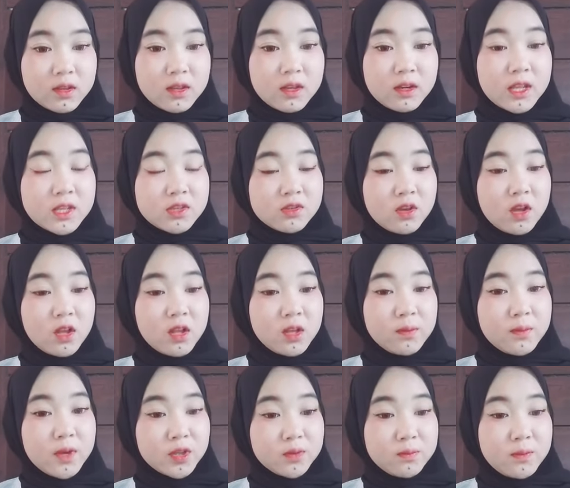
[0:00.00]
That's all
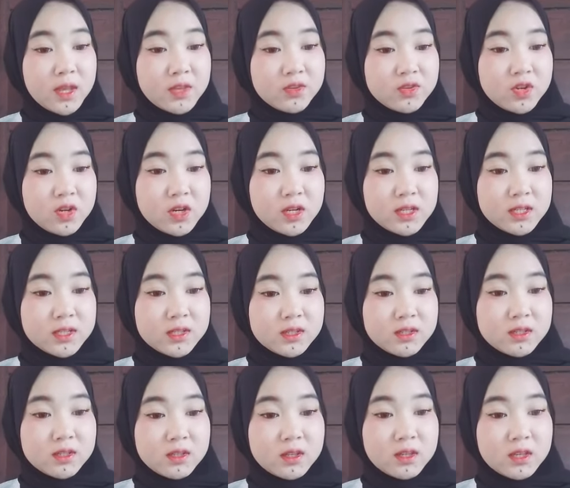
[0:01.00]
about
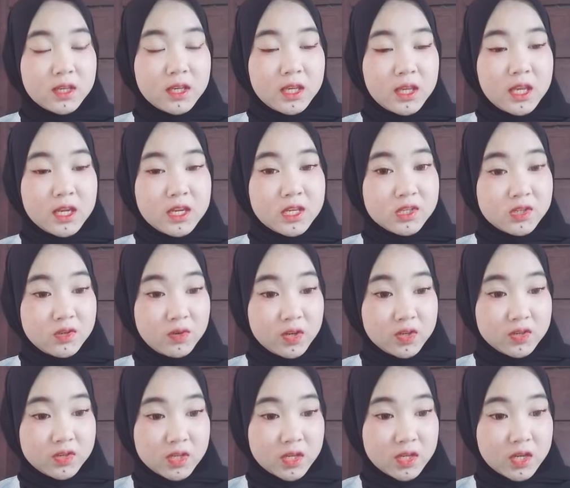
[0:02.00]
materials in this
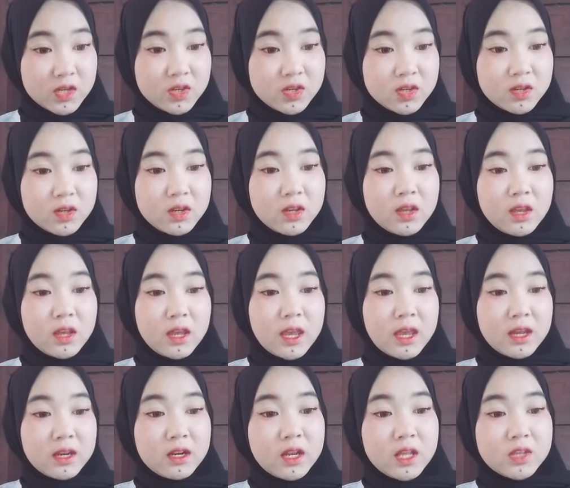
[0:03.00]
research,
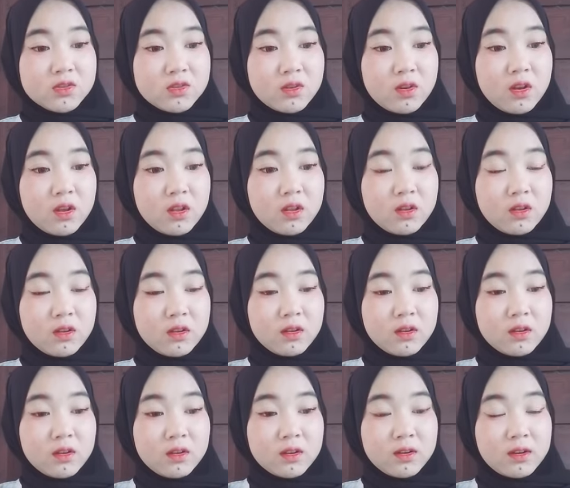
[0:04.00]
and that's all
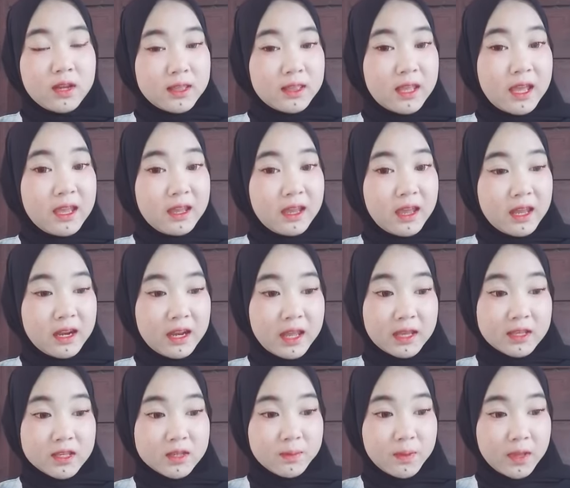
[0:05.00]
that I can
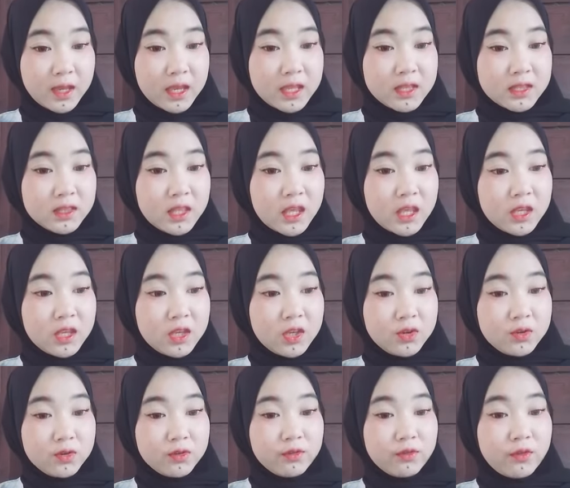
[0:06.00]
explain.
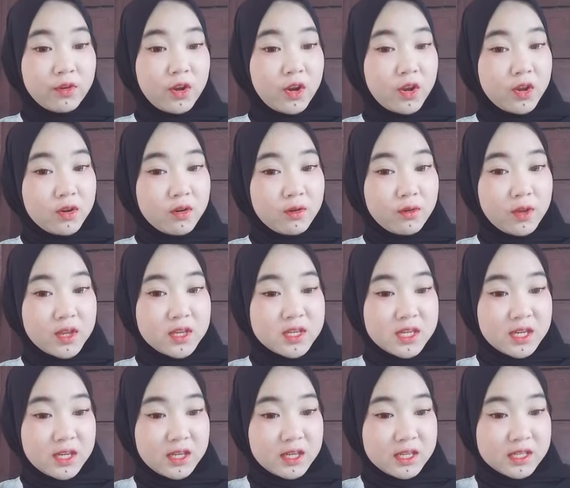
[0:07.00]
Thank you for your
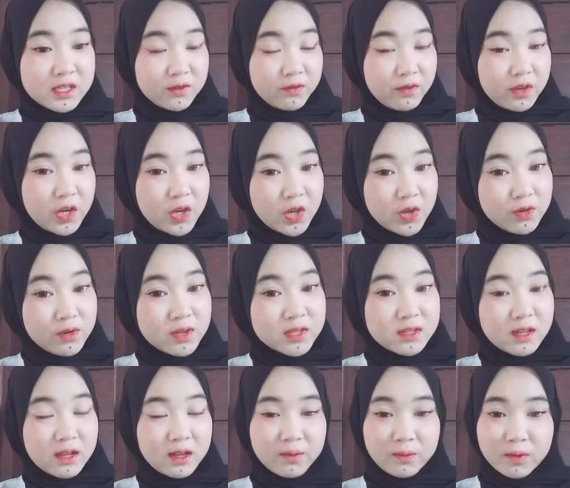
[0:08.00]
watching this video.
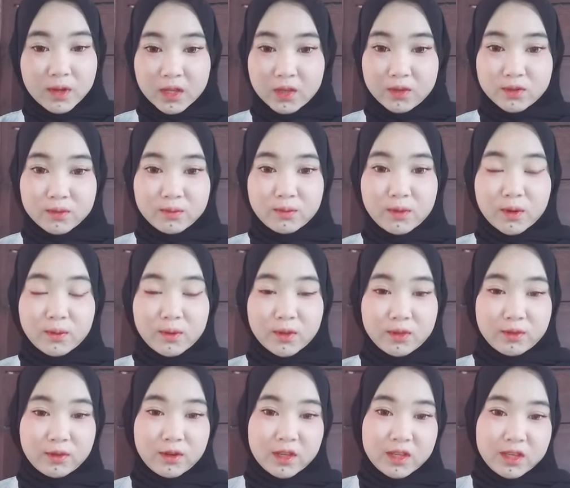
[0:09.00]
Assalamualaikum
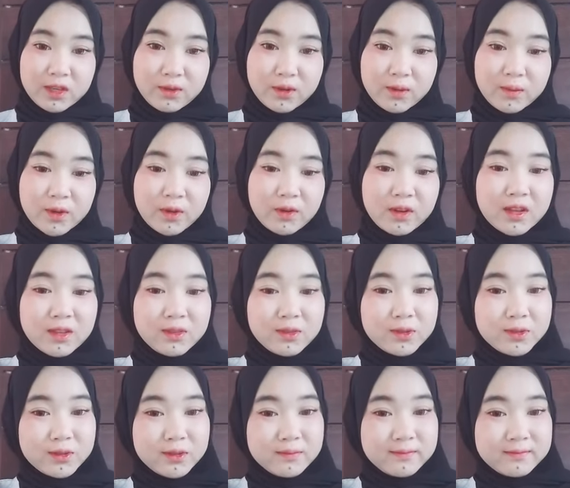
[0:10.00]
warahmatullahi
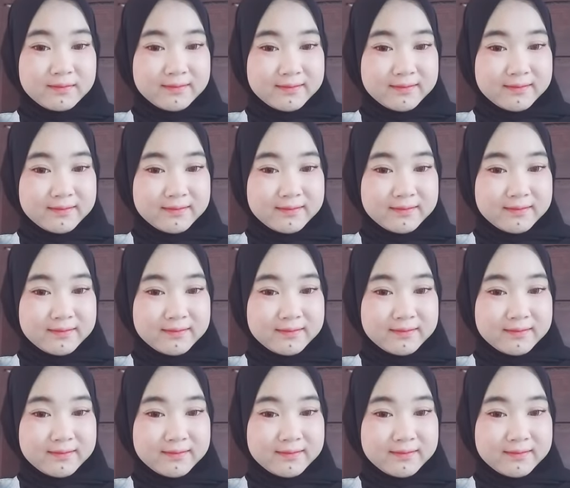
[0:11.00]
wabarakatuh.